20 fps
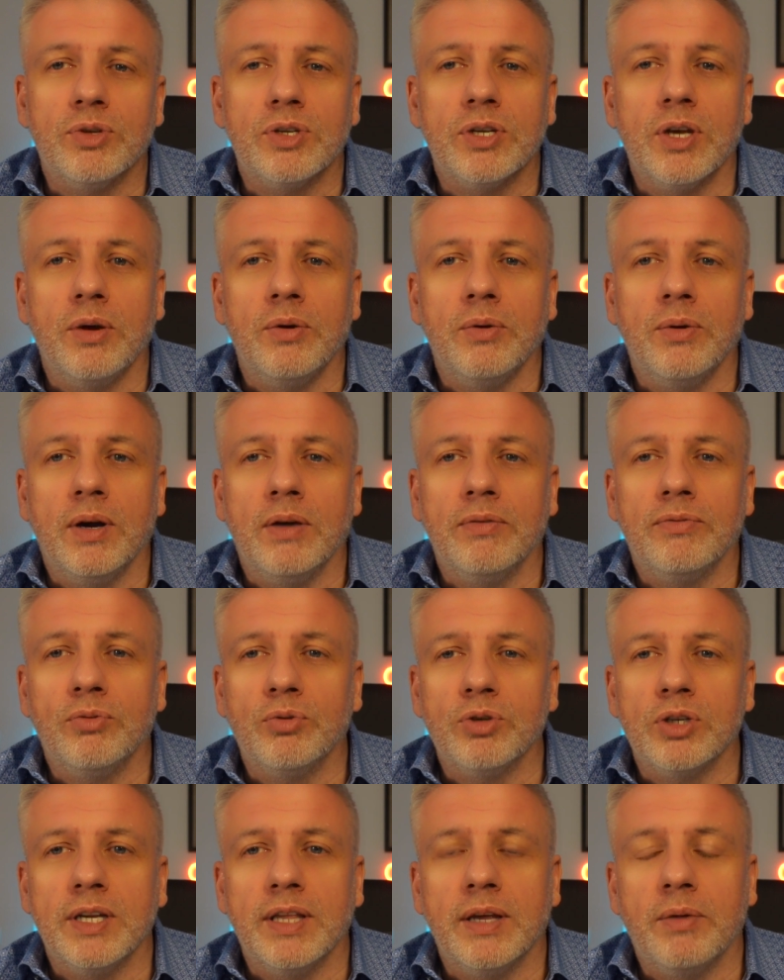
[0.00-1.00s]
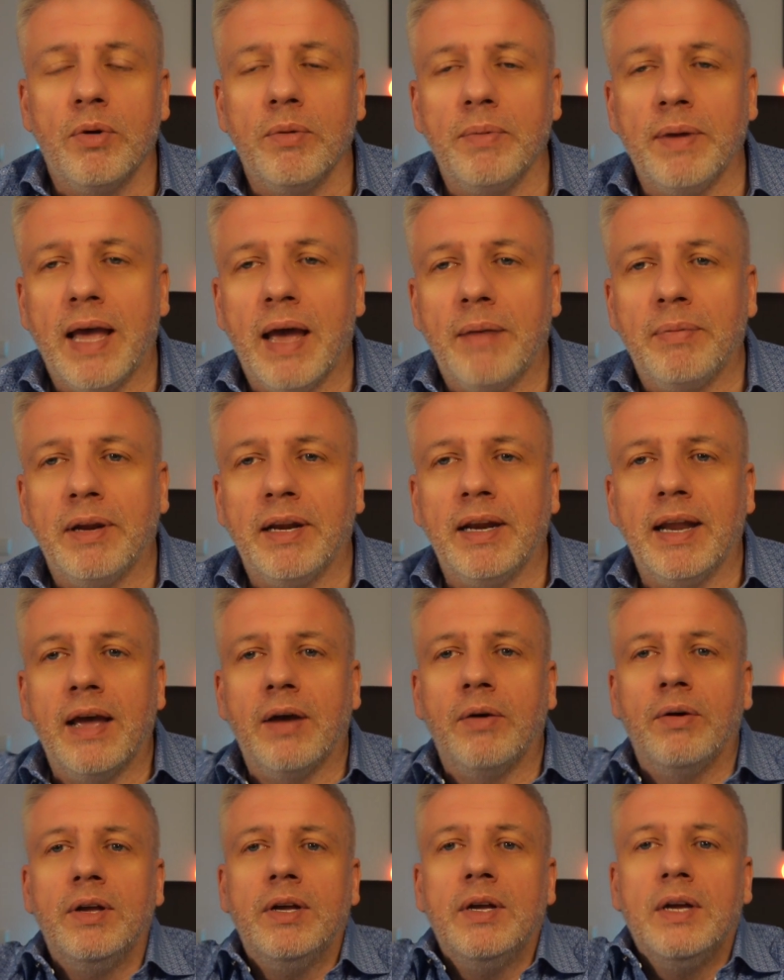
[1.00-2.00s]
So unfortunately that won't be happening
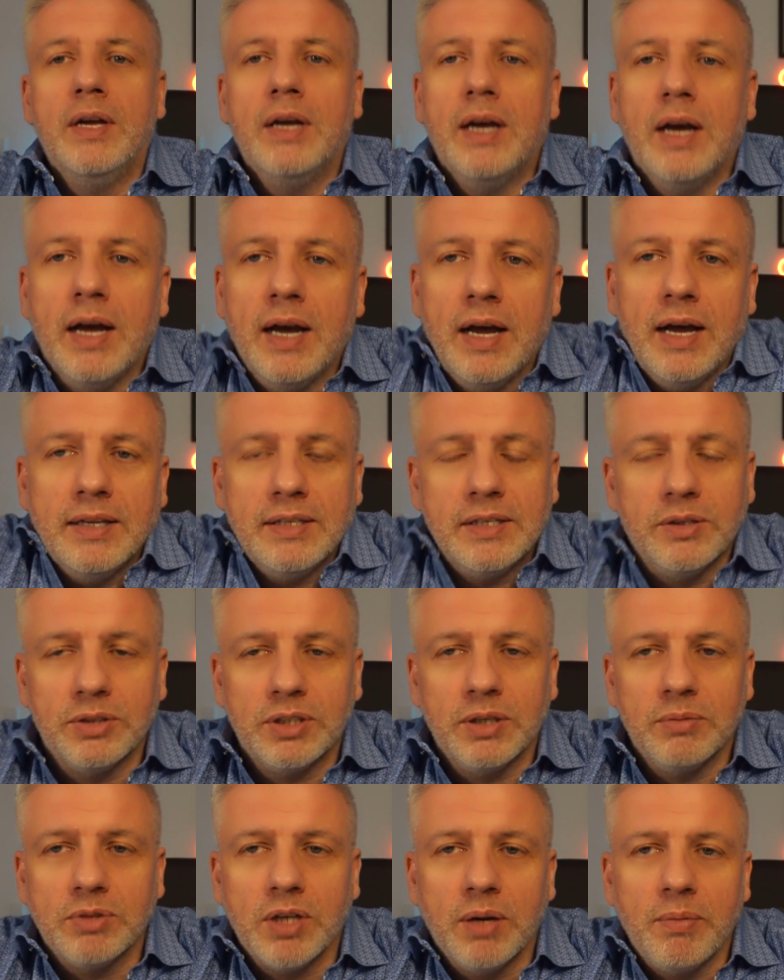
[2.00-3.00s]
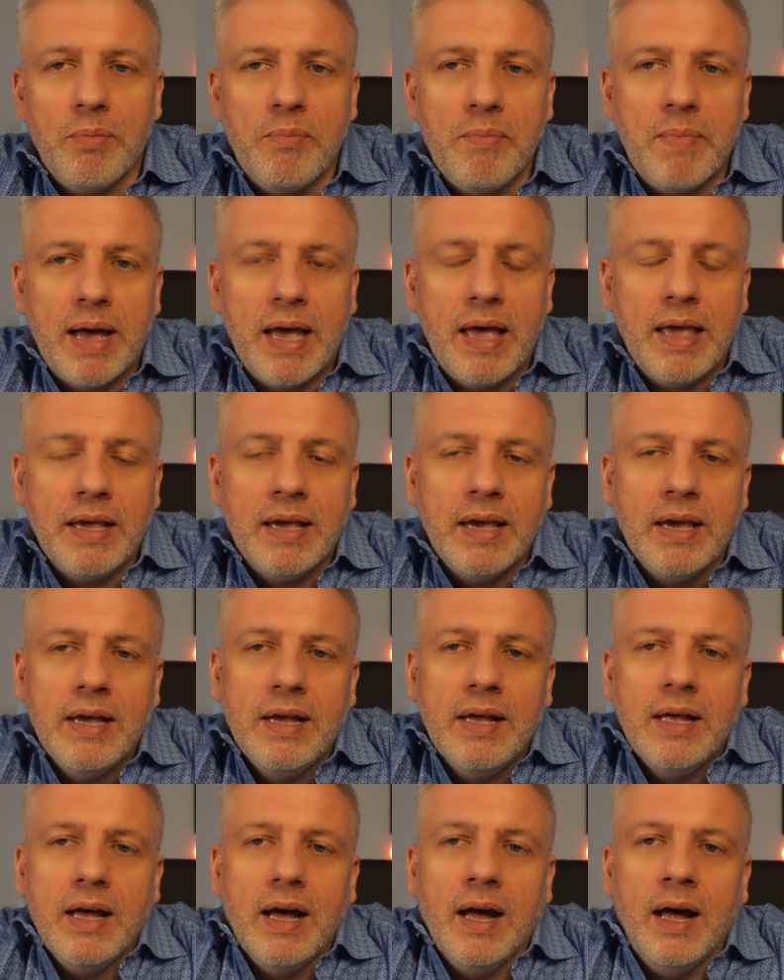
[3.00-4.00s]
now until sometime in May.
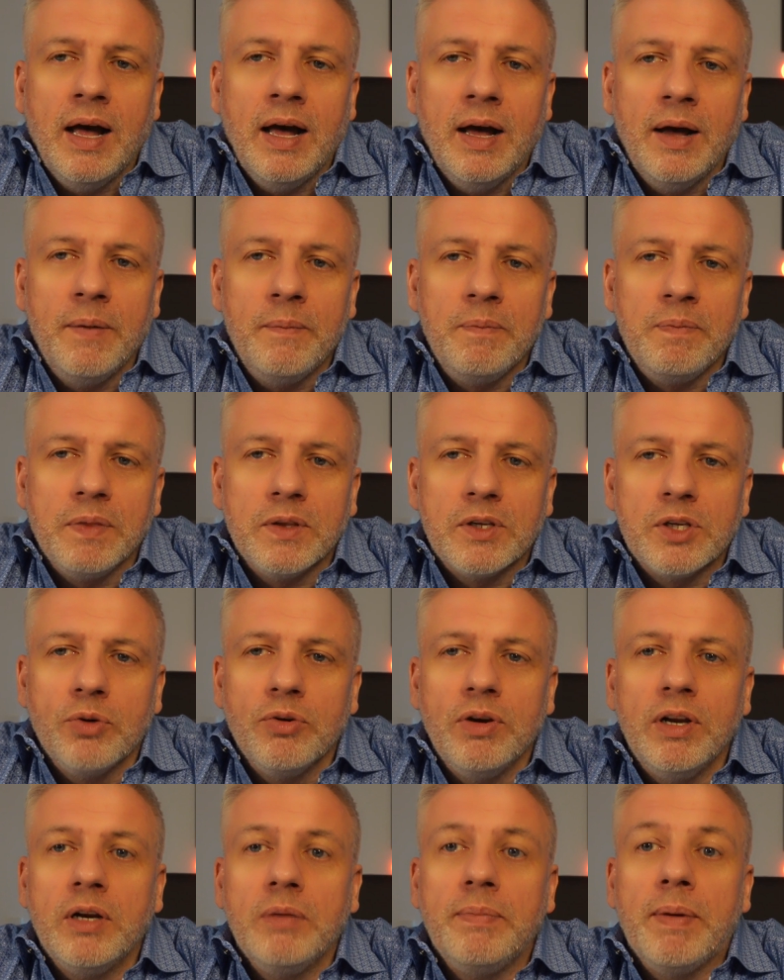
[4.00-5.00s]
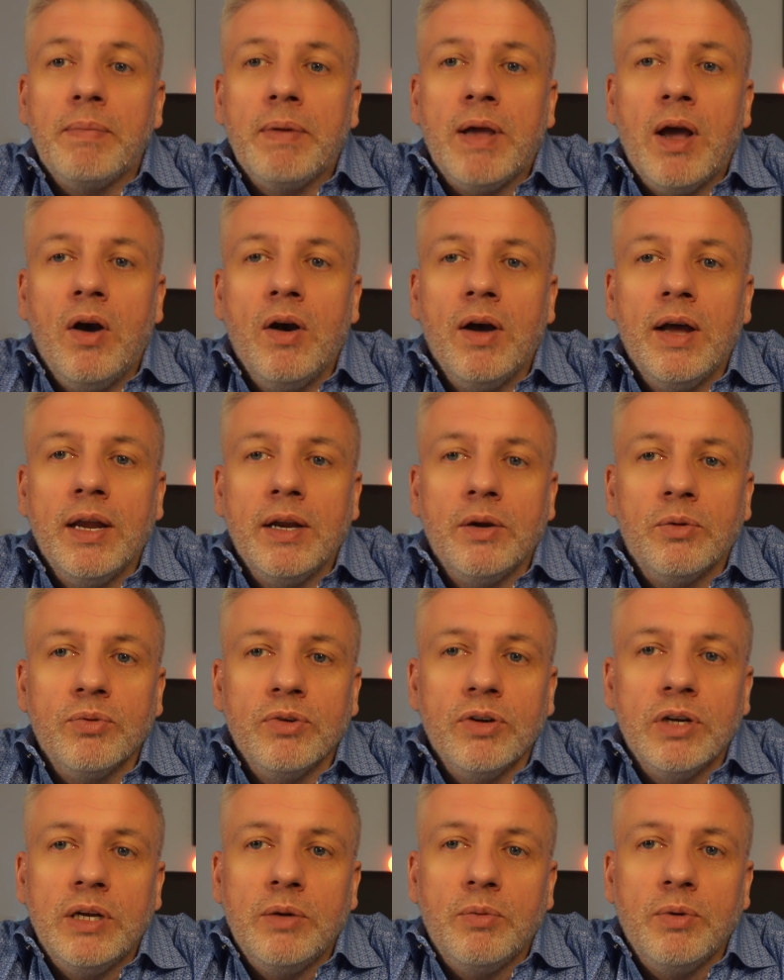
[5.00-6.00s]
So we're a little bit behind
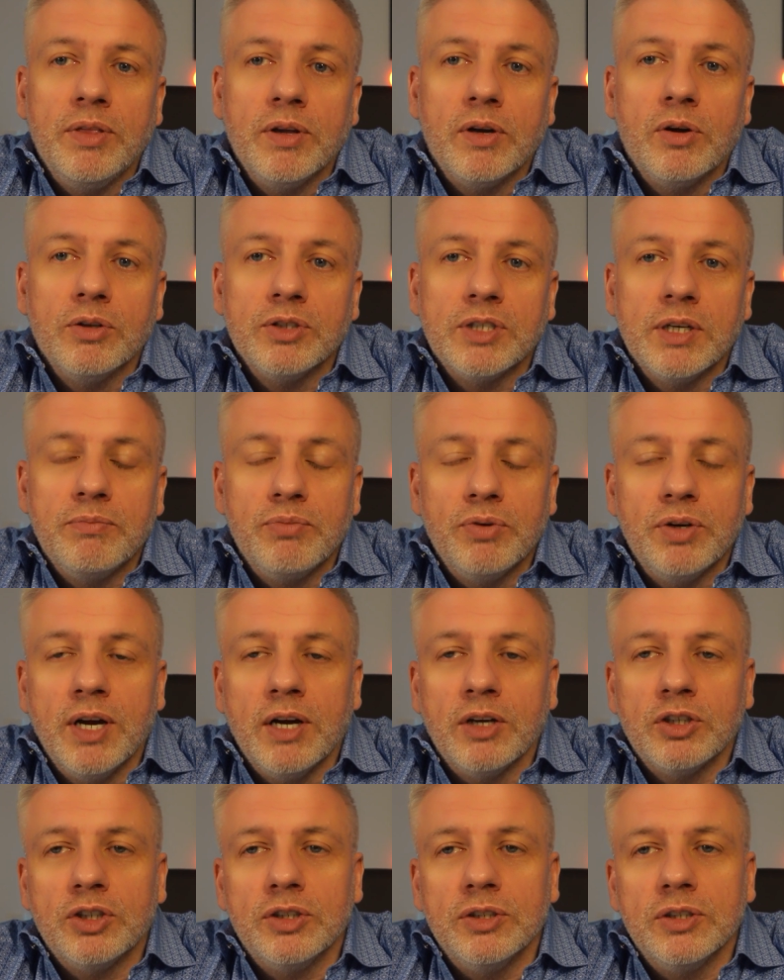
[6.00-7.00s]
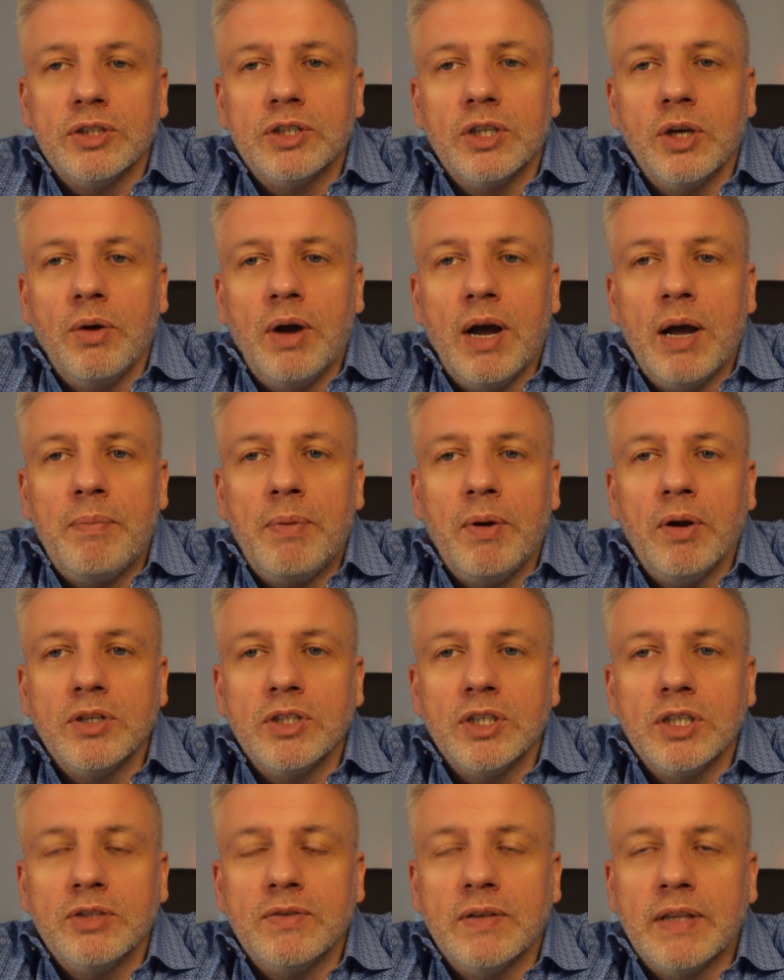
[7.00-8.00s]
really with the content production. So I
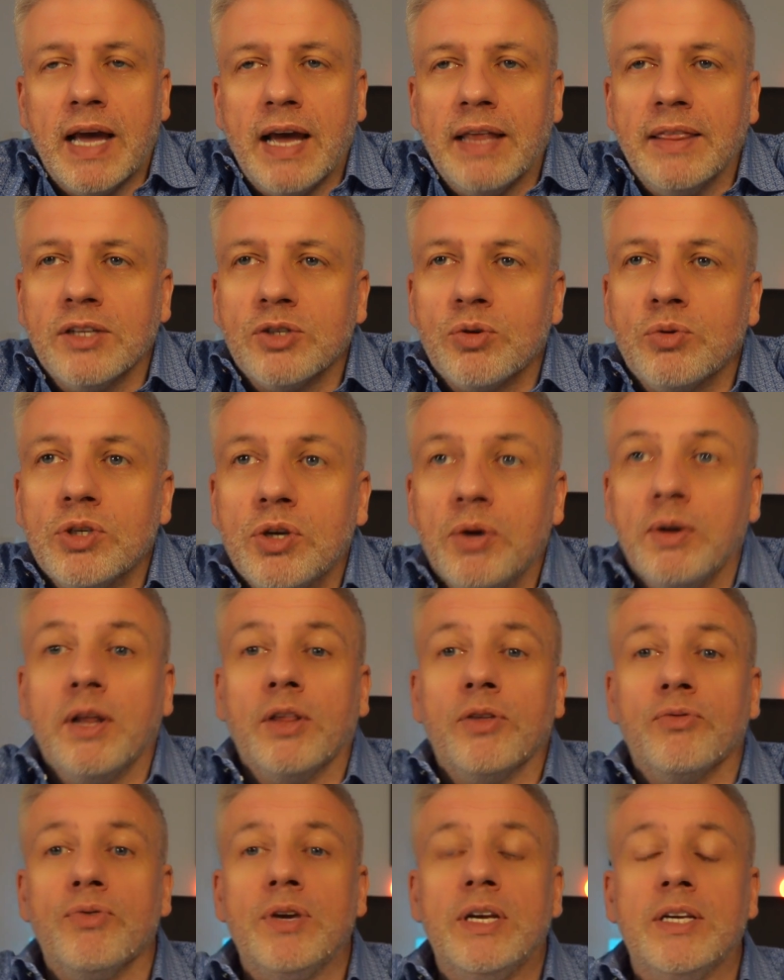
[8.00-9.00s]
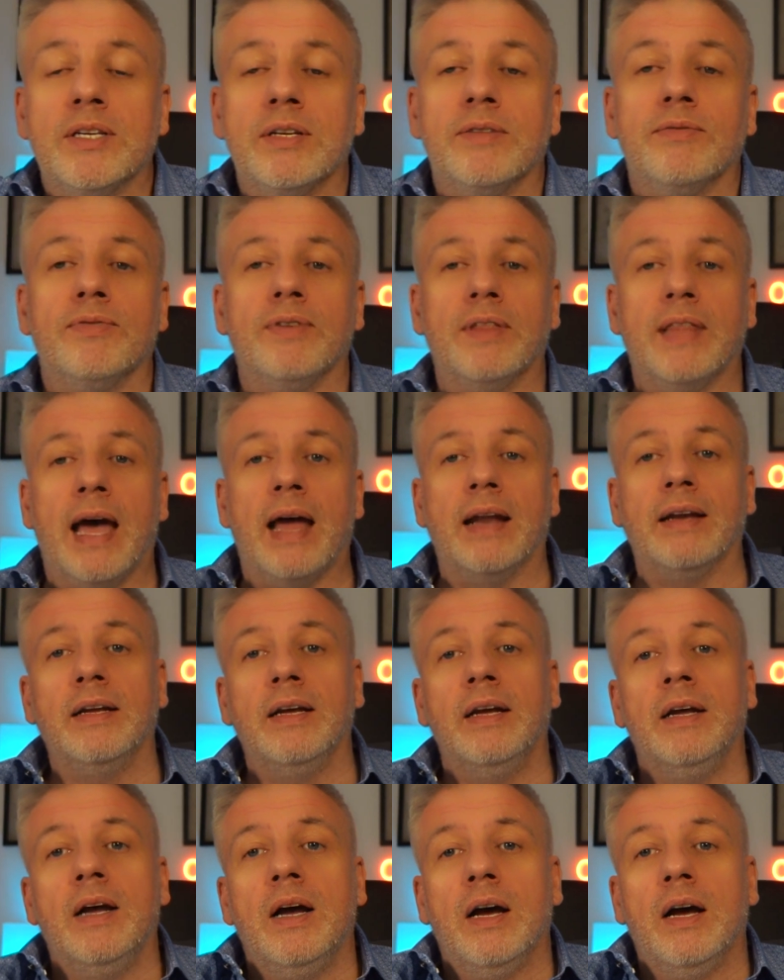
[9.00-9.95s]
apologize for that. And there's also another reason for that.